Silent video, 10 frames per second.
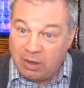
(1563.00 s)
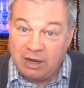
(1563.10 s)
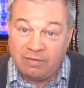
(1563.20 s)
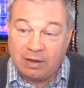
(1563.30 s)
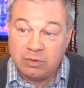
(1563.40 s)
if
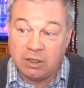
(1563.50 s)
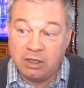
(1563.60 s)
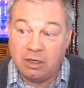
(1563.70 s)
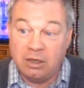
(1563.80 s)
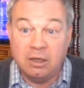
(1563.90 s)
I was a
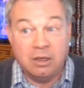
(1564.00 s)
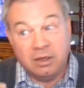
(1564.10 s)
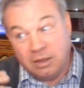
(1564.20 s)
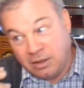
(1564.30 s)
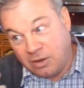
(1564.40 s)
little
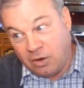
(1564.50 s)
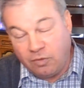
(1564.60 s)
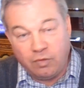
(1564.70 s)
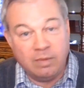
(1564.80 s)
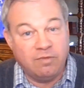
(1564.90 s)

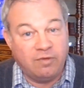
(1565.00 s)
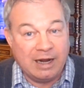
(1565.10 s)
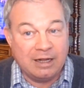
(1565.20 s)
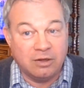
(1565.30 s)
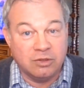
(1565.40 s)

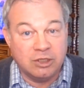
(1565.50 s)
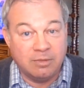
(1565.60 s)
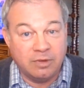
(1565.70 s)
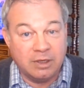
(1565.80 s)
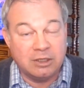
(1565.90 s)
over-emphatic on some of
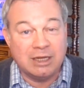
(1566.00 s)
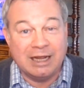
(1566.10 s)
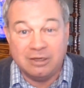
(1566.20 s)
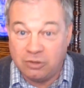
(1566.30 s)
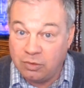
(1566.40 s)
this. I
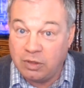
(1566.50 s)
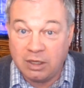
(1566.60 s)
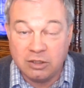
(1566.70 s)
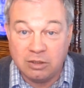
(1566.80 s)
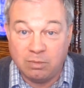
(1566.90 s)
do think
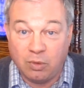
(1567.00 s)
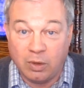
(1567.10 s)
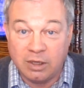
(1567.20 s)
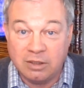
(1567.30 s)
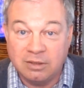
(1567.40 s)
it's
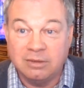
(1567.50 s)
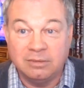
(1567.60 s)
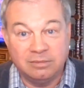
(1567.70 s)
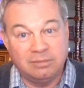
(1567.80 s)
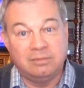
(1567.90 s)
important.
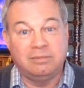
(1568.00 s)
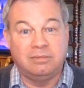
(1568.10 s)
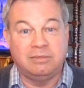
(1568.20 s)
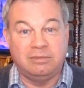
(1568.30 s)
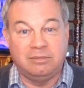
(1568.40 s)

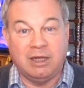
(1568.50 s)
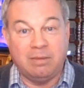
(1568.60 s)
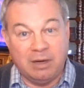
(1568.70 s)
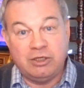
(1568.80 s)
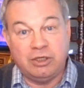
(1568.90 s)
God
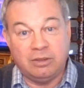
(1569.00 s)
bless you.